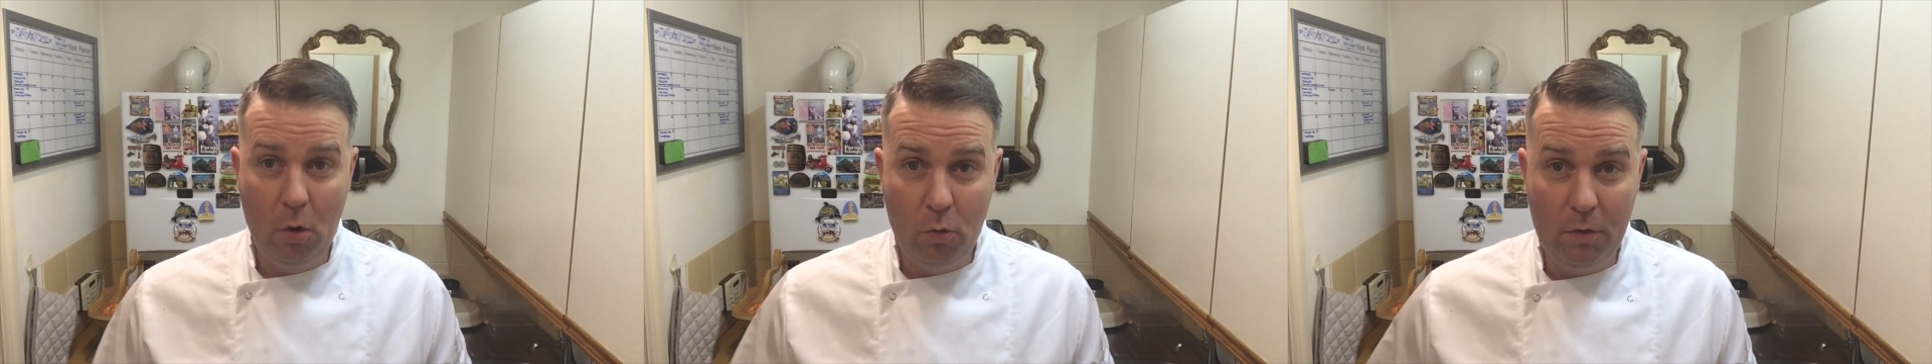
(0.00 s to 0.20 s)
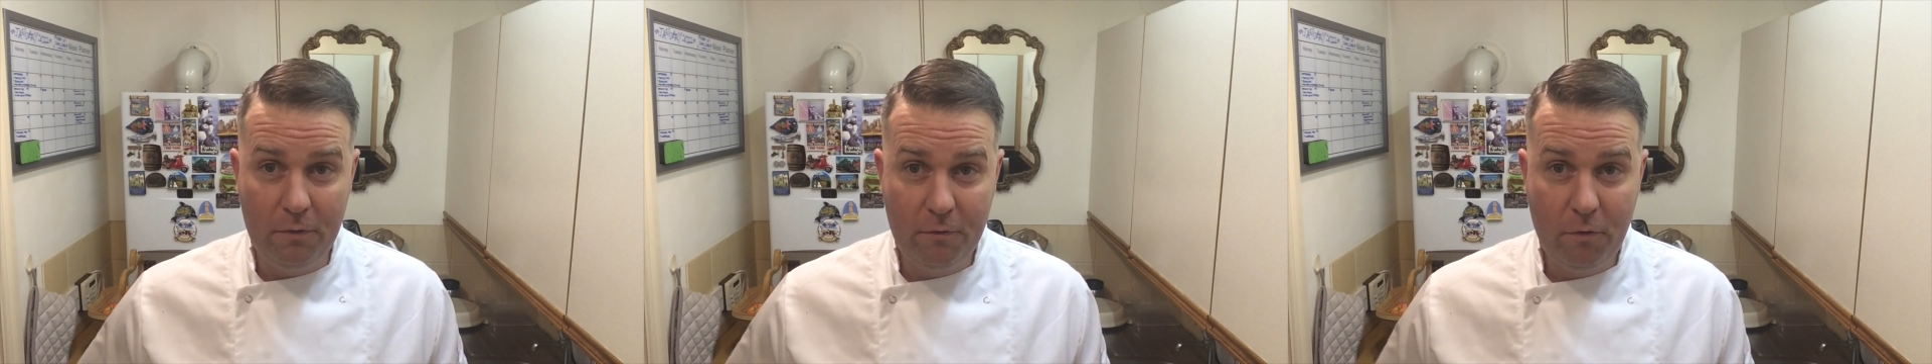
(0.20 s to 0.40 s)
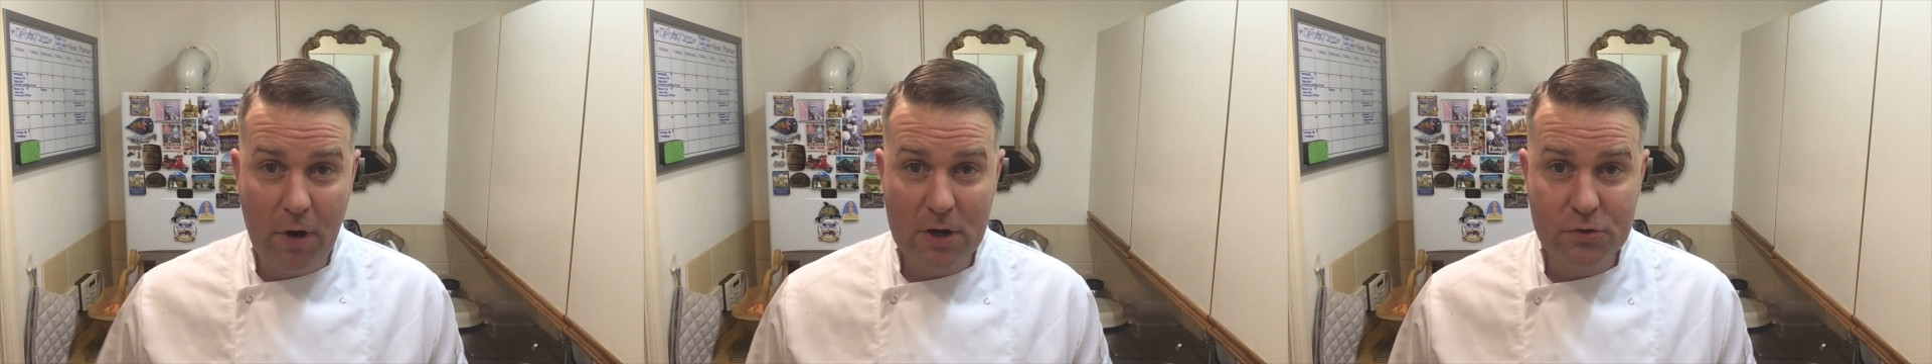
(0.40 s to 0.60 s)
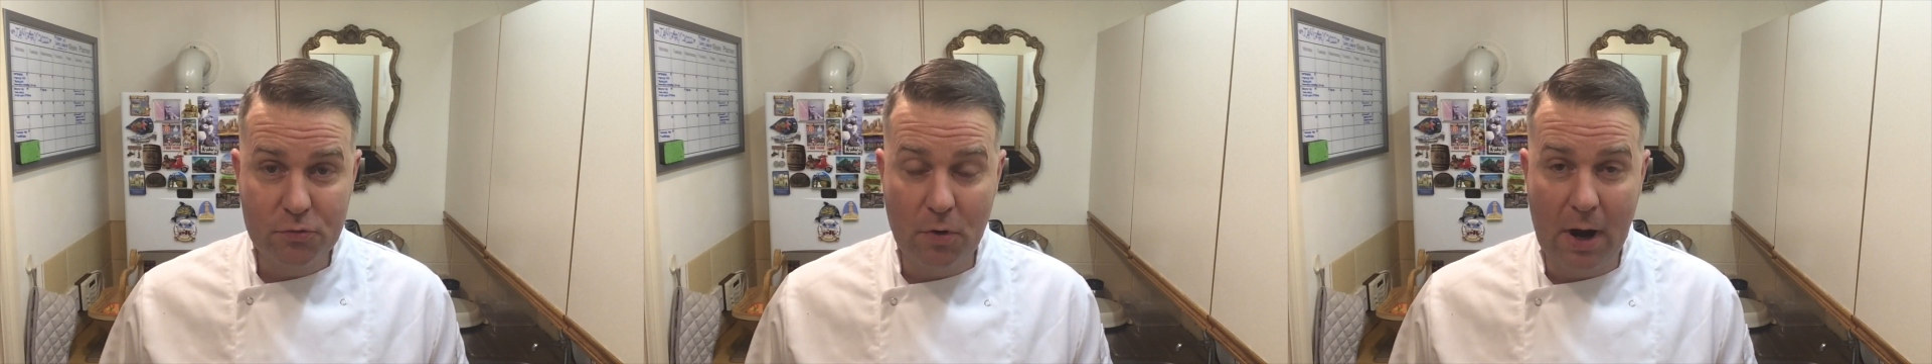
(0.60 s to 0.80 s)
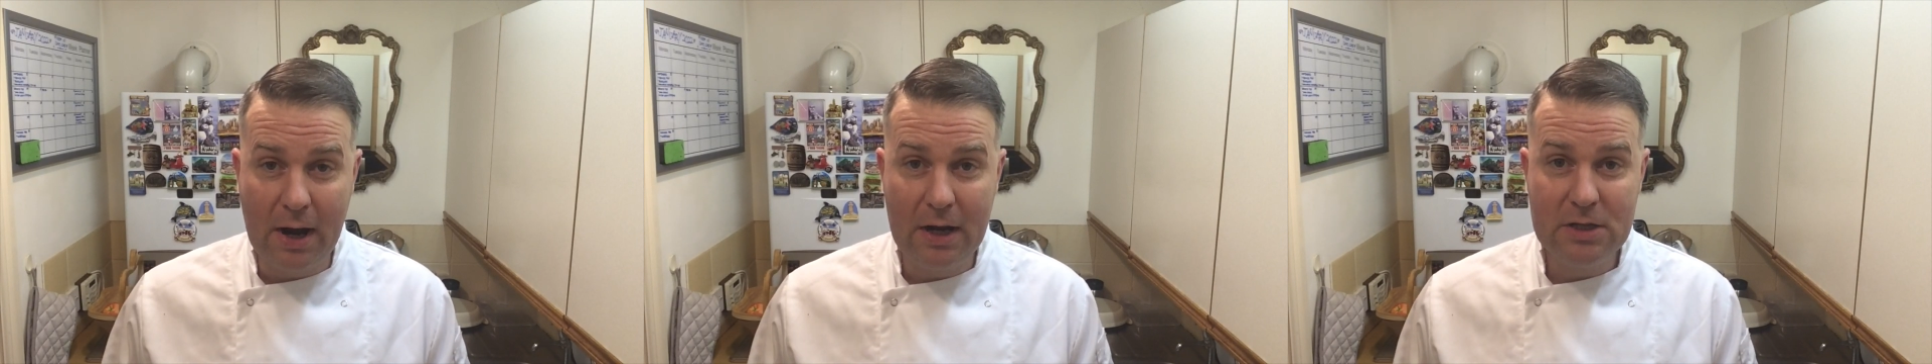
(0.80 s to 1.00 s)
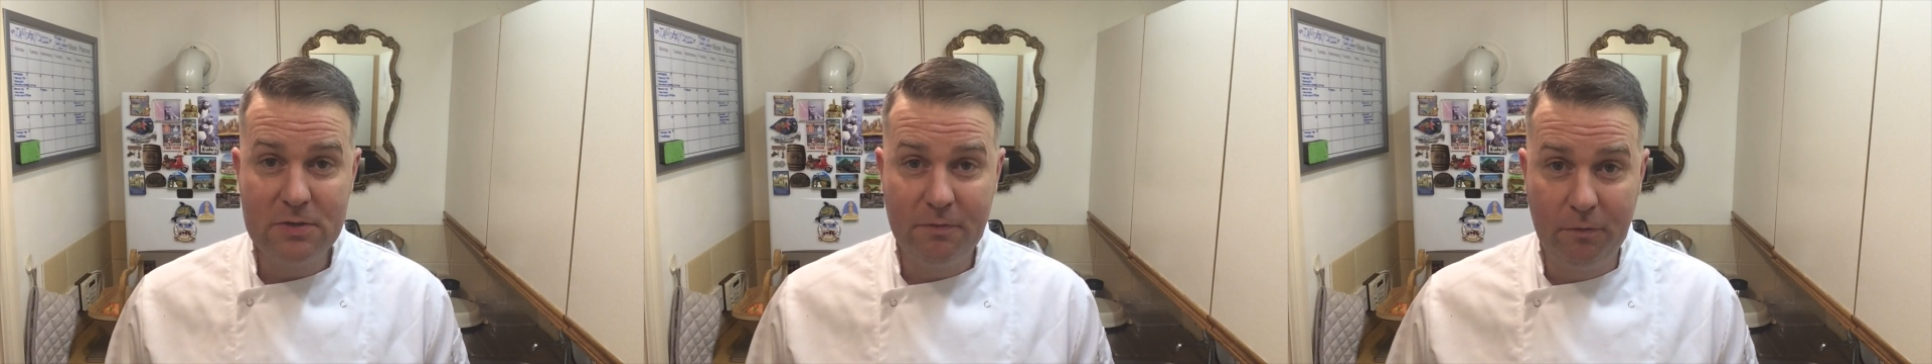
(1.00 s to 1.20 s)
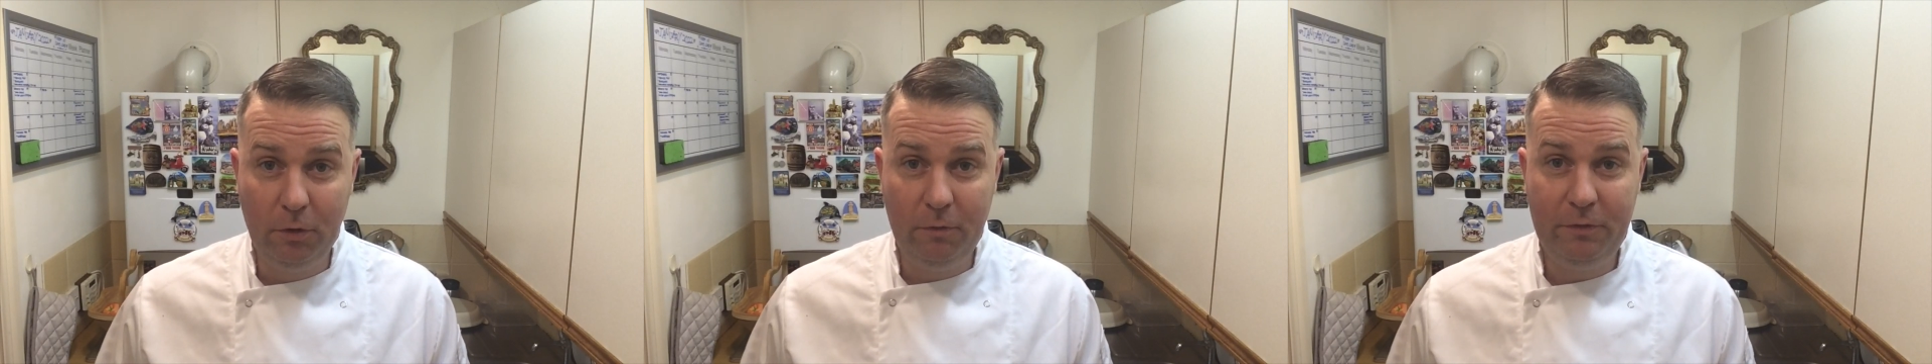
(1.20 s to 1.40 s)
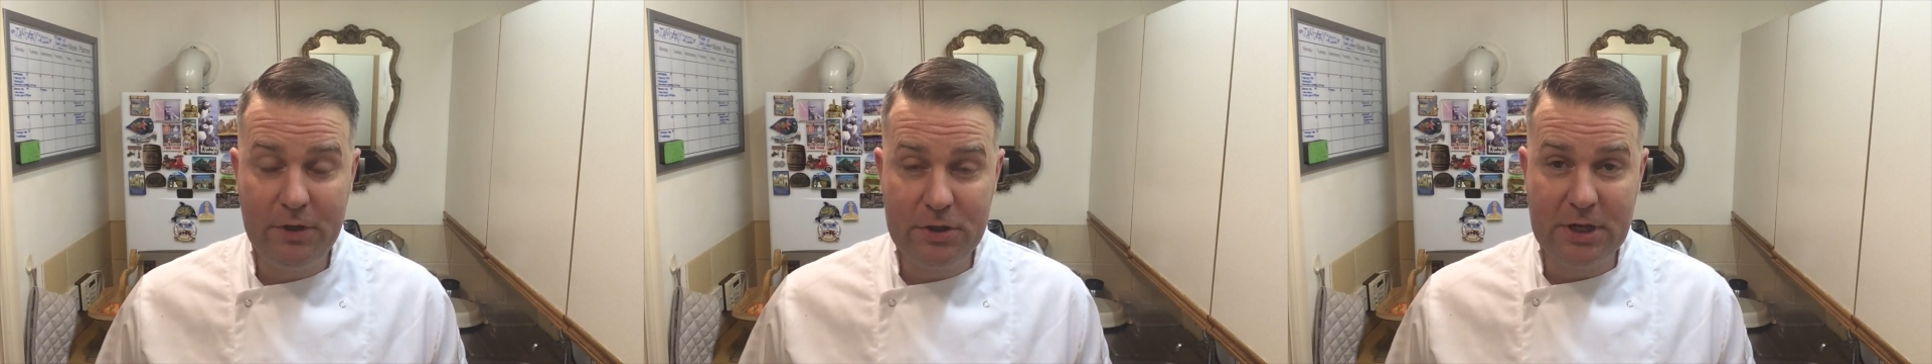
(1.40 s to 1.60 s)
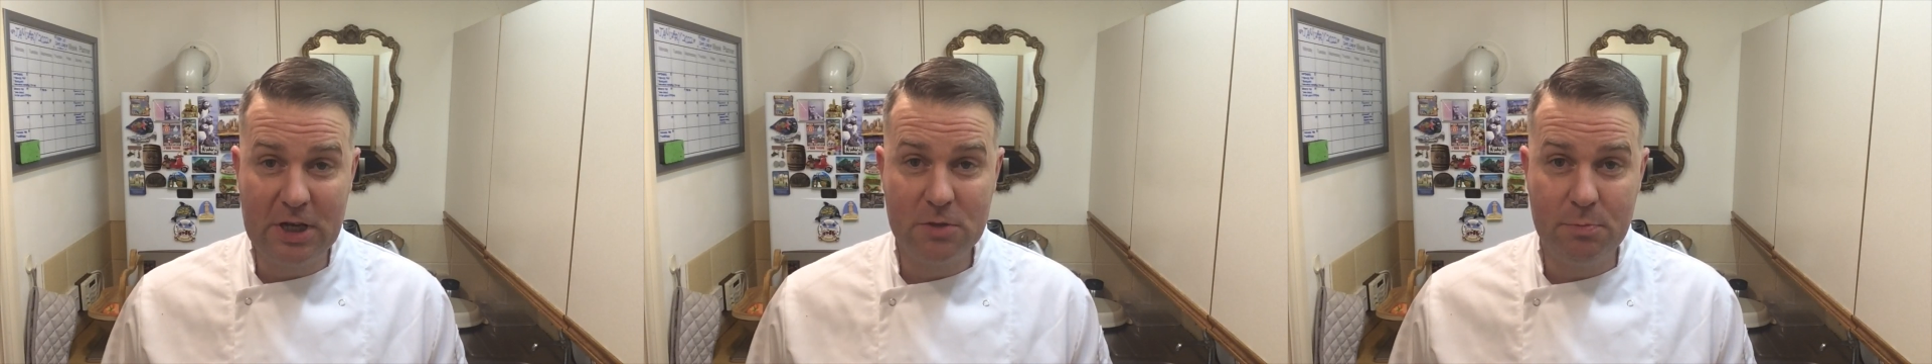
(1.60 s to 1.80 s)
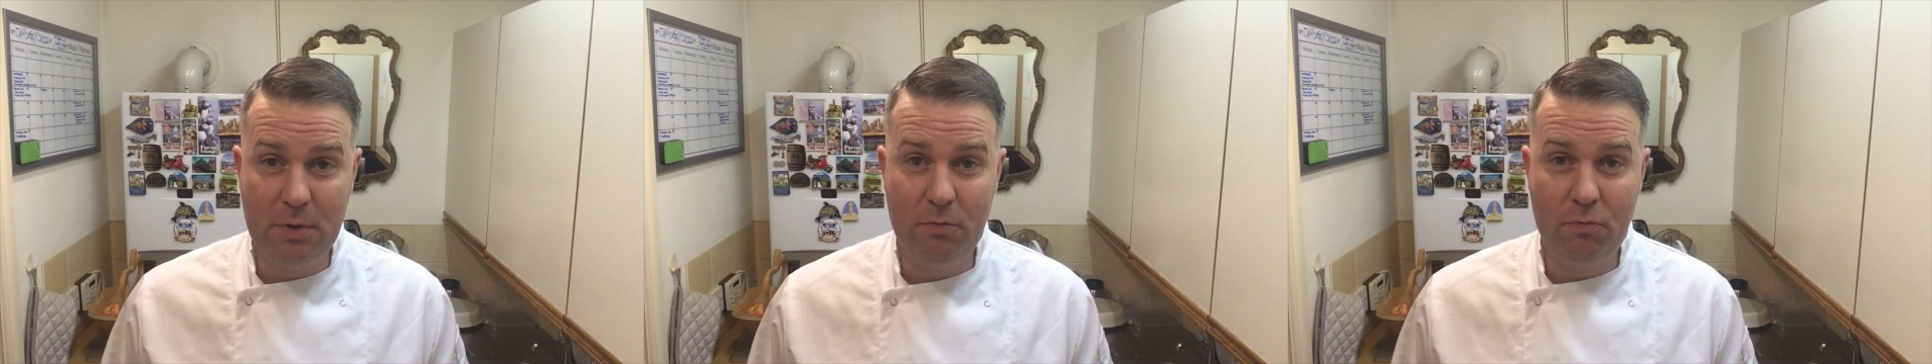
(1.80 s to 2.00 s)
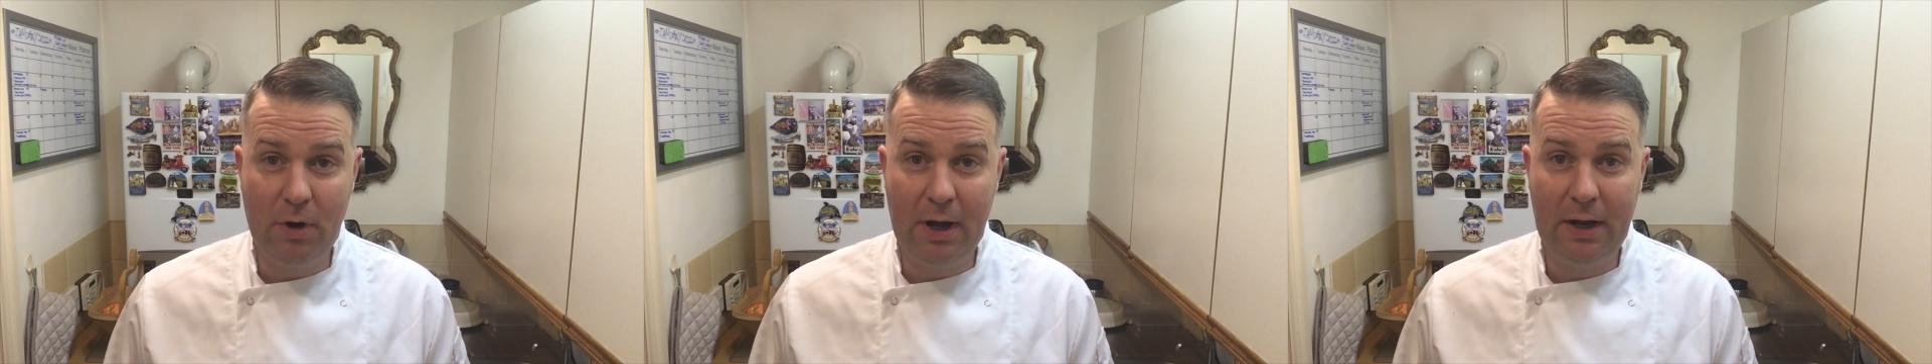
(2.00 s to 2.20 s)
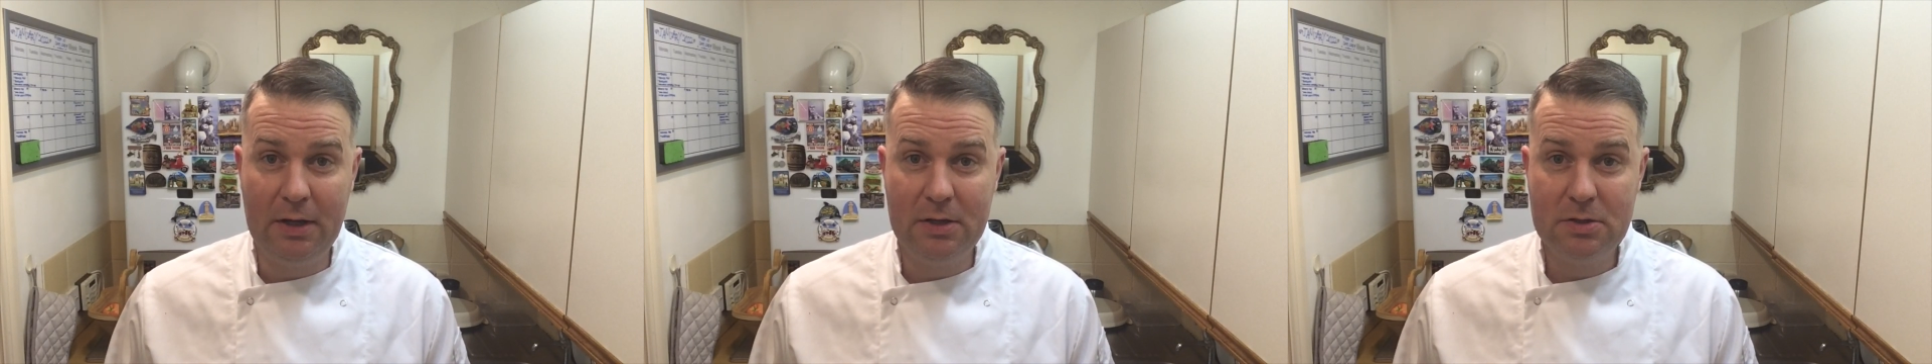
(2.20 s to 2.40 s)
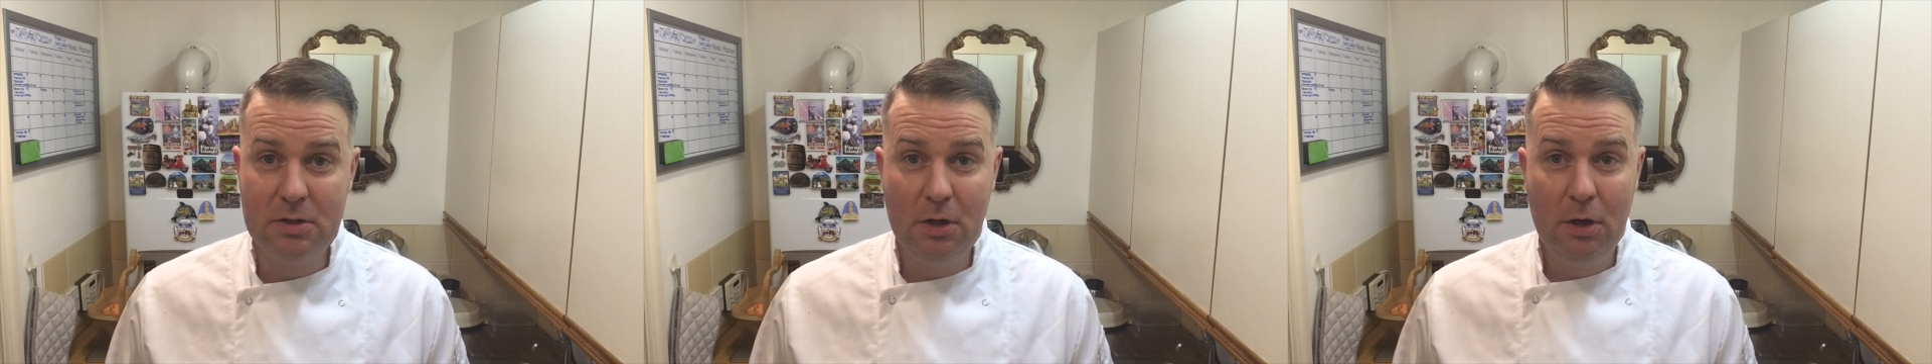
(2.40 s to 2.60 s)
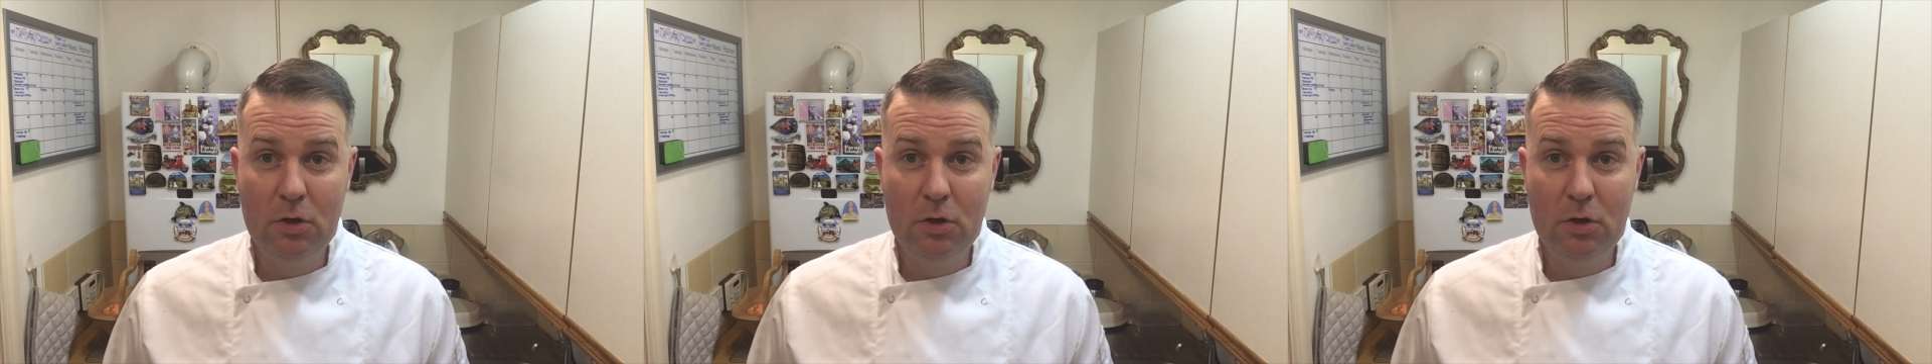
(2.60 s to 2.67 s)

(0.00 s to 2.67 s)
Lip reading: with fresh rice, fluffy jasmine rice,